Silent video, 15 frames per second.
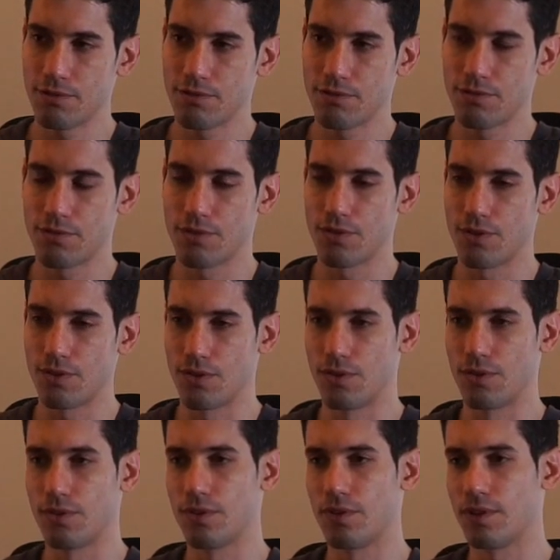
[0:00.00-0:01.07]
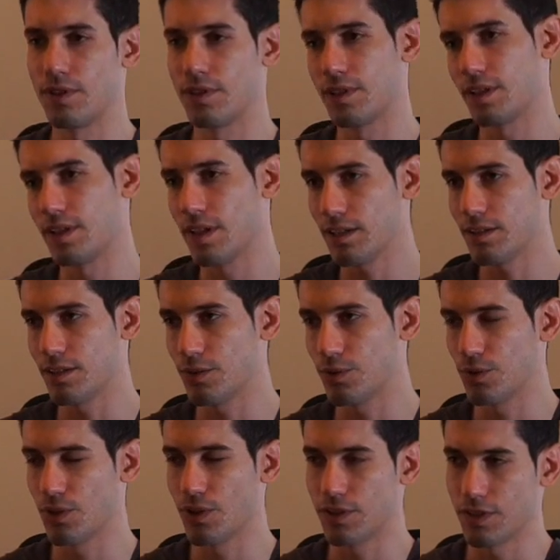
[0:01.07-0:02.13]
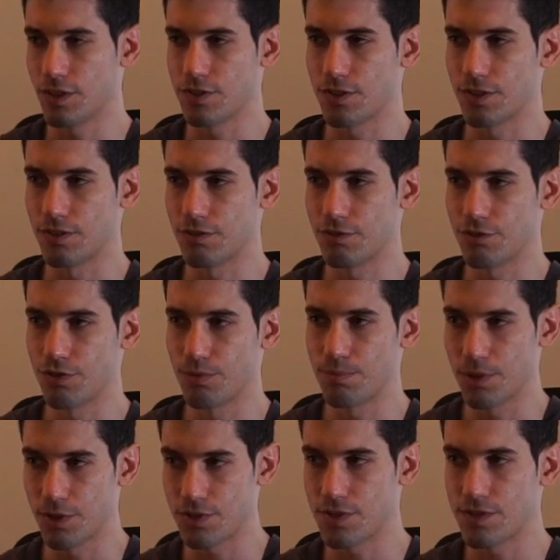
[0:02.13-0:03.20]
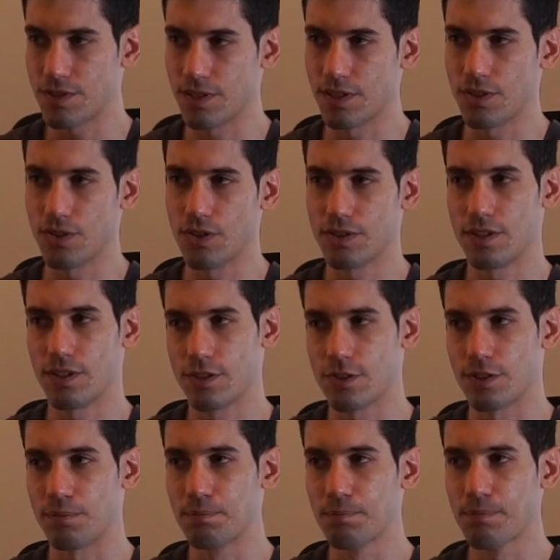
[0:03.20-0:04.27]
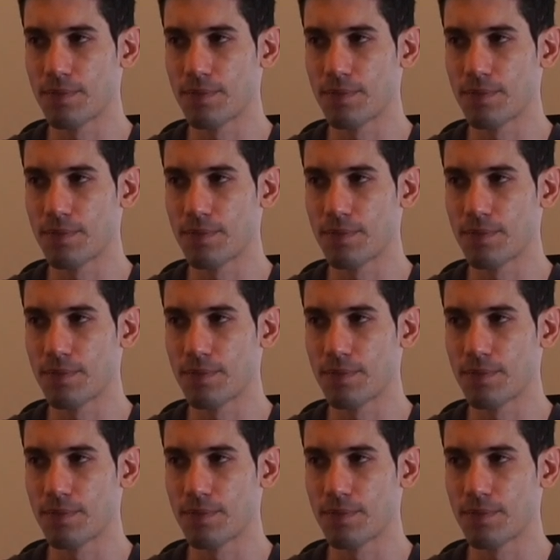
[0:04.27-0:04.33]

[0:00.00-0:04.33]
for getting to your attention, for purchasing your attention.